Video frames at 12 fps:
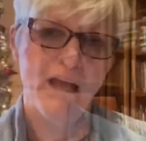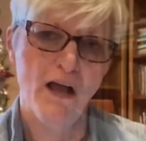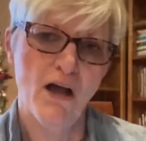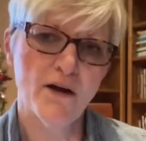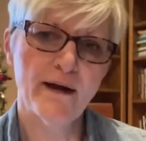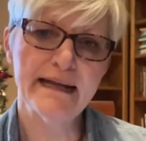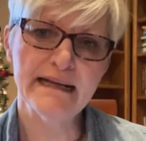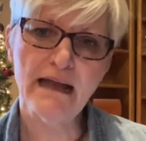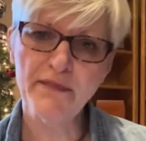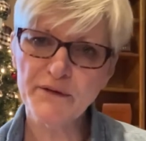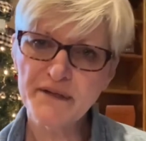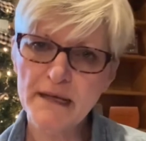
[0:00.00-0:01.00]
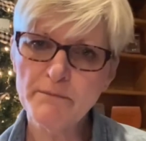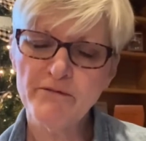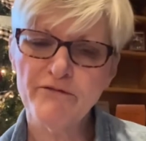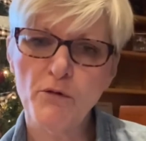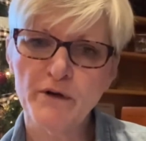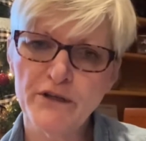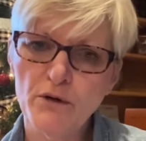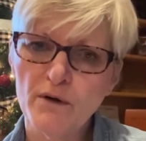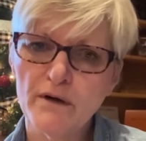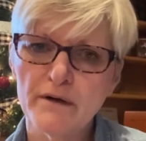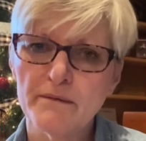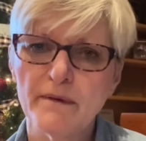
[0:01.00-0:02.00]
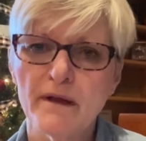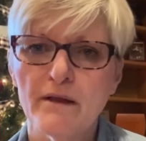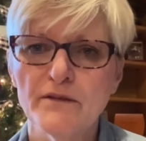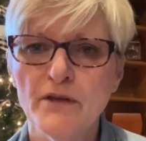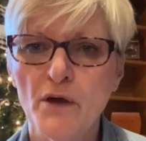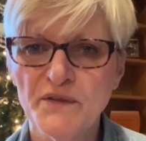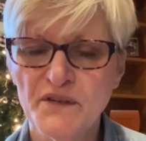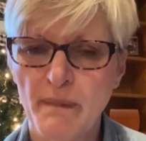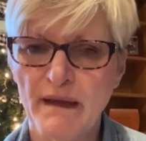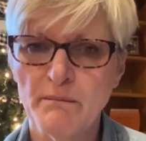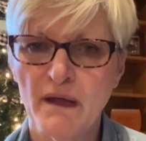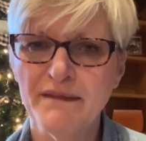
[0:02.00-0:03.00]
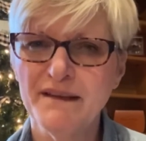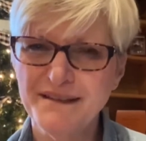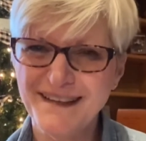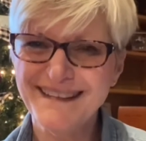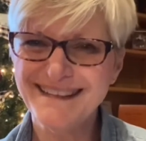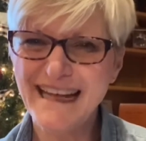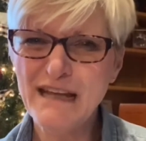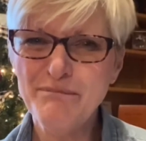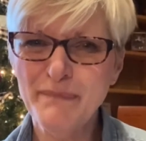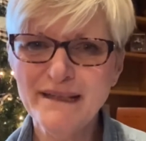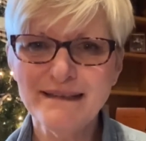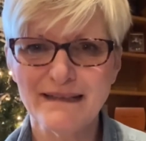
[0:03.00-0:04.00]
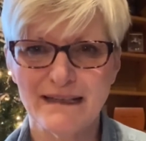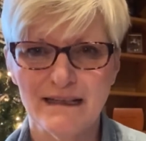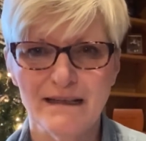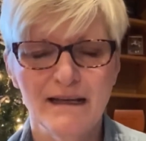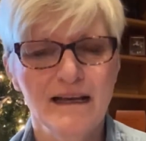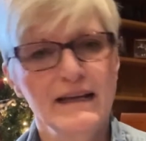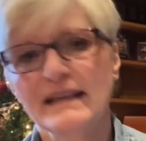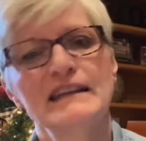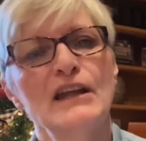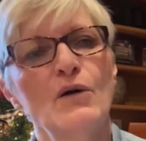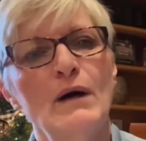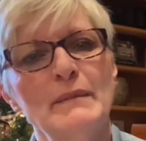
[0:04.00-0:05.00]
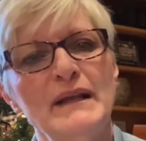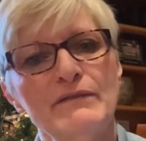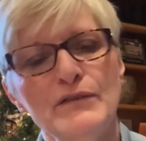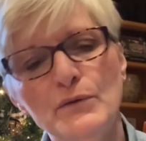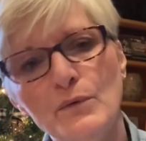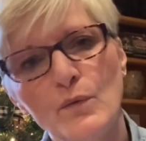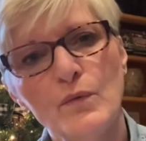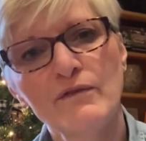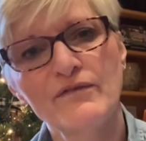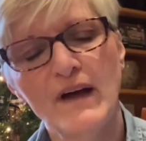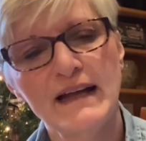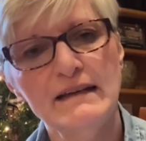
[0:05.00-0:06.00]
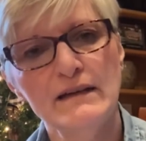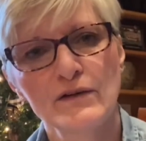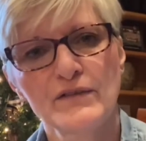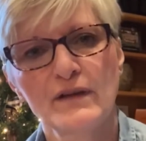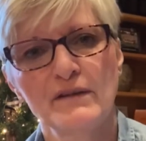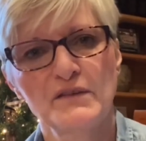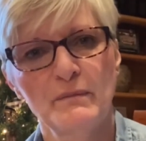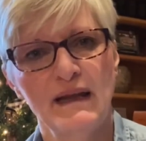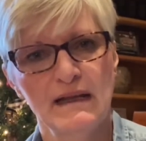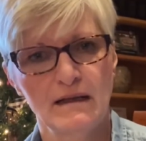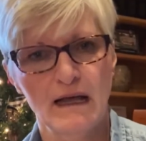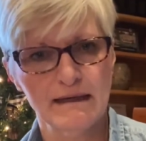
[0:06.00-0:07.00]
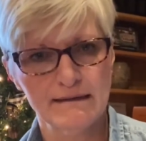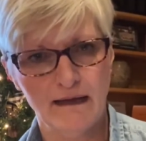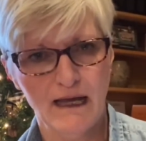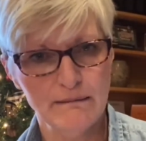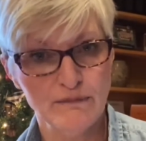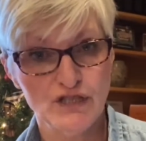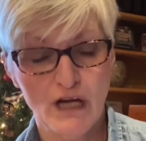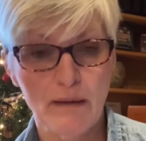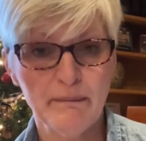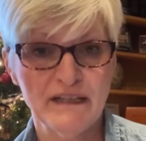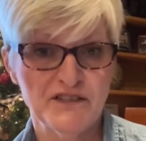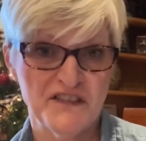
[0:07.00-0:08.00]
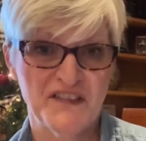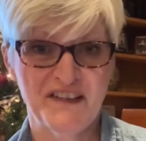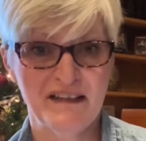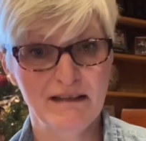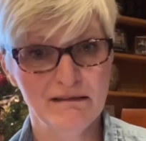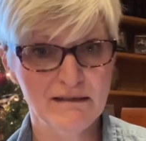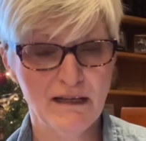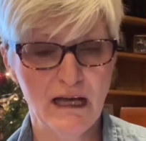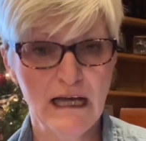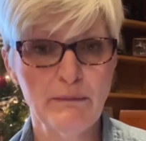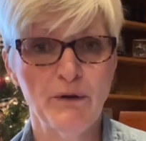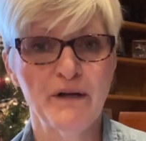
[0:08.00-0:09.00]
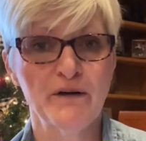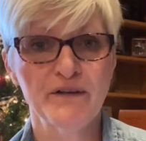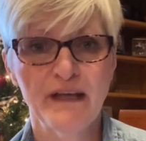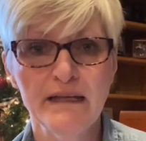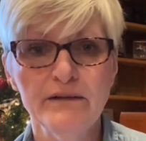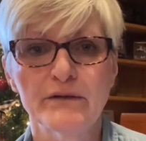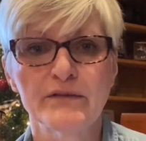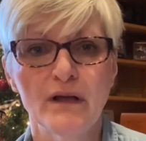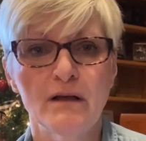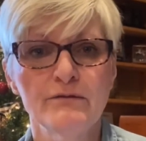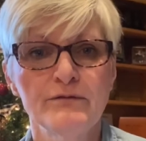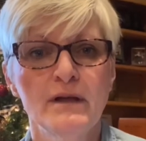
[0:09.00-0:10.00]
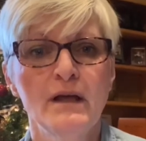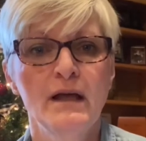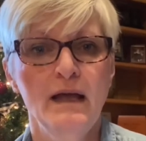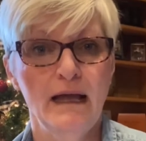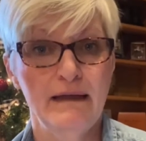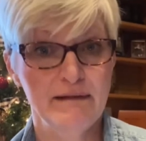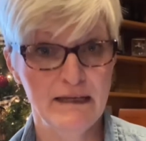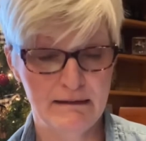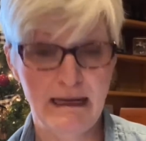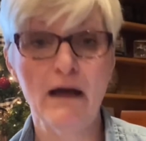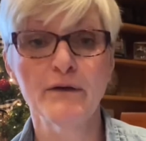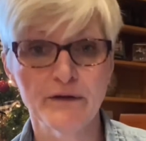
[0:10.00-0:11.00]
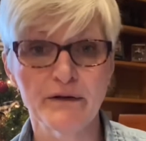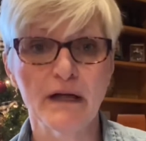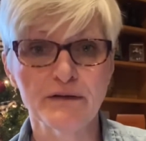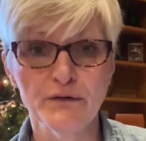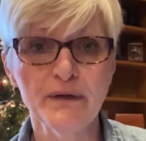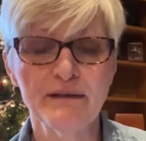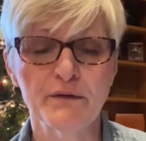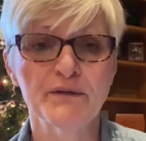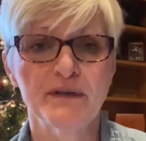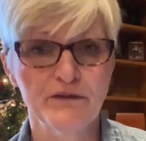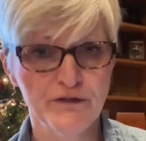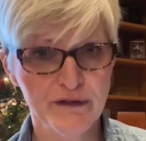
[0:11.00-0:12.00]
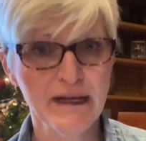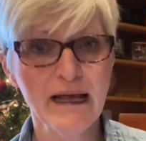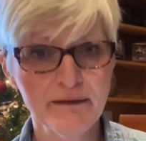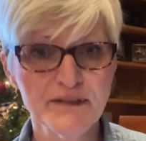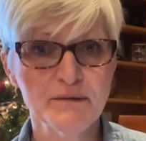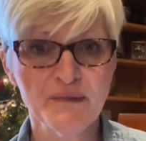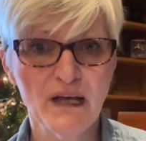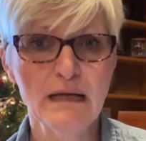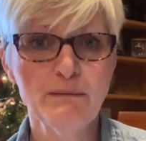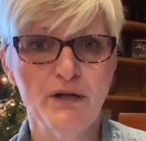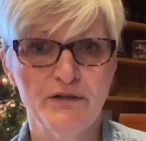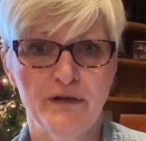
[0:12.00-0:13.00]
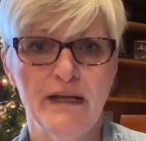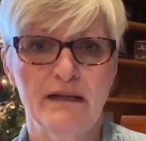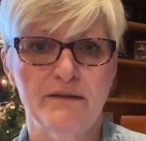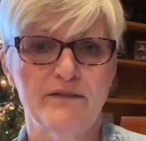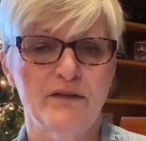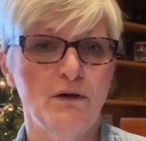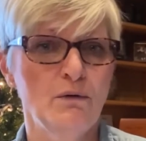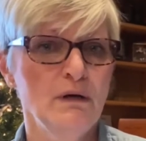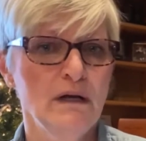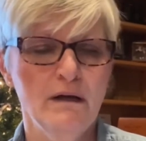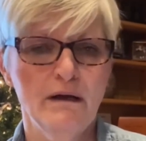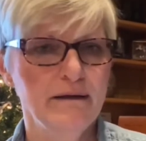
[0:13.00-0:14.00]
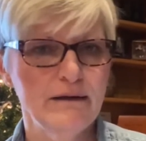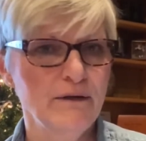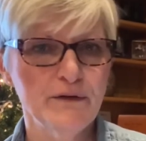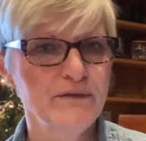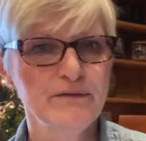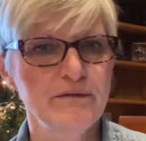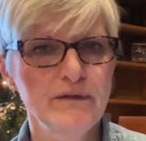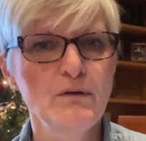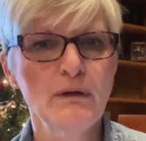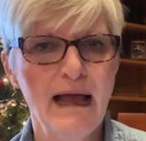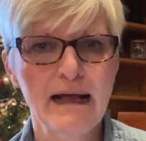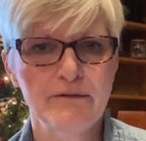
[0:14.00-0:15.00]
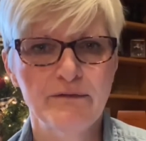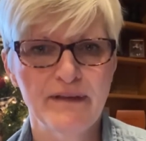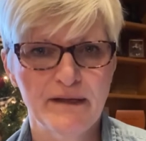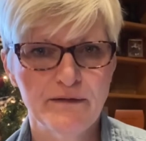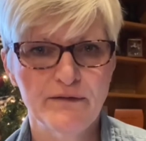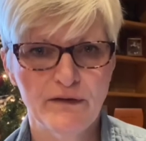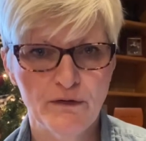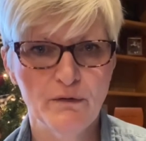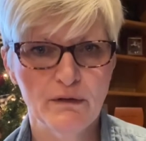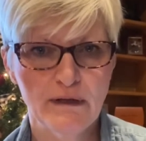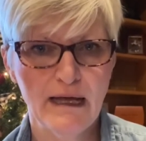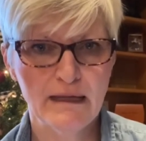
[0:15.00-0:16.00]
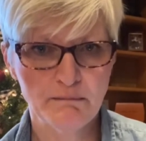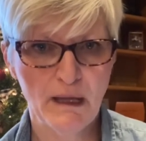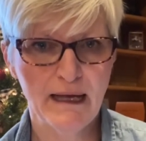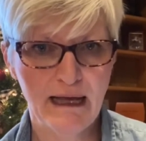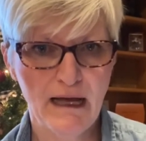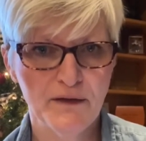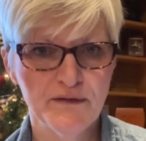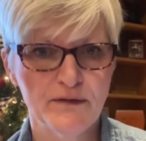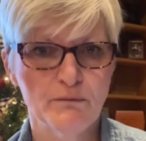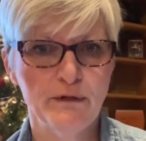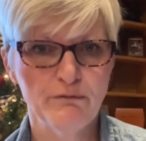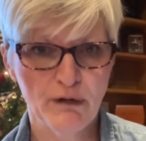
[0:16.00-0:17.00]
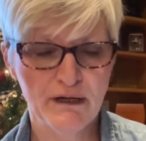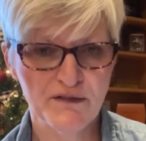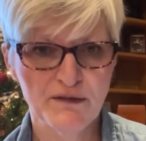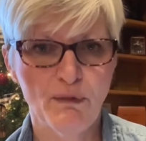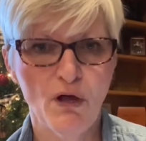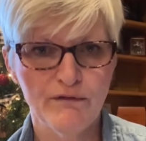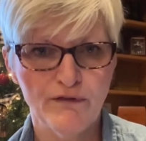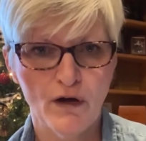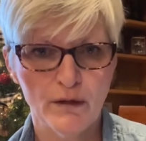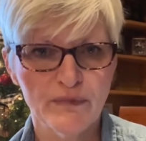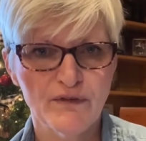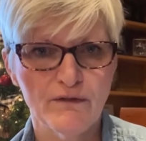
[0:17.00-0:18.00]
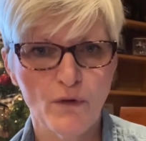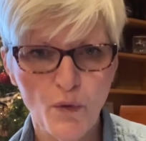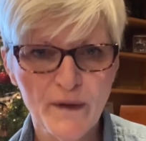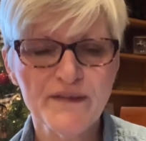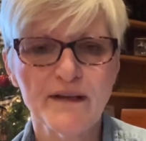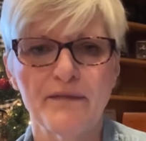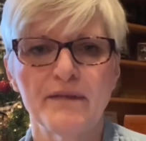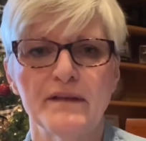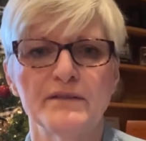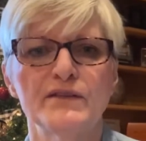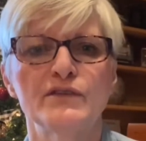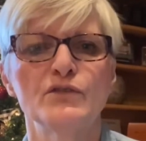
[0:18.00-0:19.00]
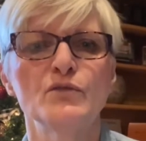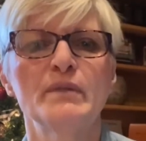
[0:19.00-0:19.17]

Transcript: All right, another tip for your no spend month is to stay busy. You know, I mean, if you were finding yourself spending a lot of time shopping just to kill time or entertain yourself, and then now you're not doing those things, you're going to have some time on your hands. So, you know, there's no lack of things to do at, at my house, and we run a small farm, so I've always got things to do.